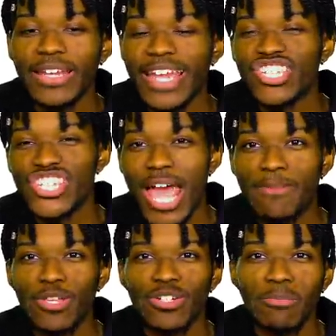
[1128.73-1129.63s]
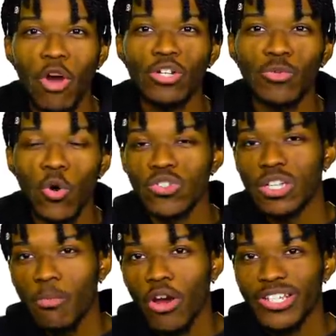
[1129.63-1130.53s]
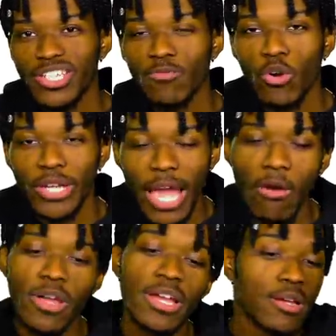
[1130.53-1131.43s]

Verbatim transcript: next chapter, DeMar DeRozan, LaMarcus didn't work out,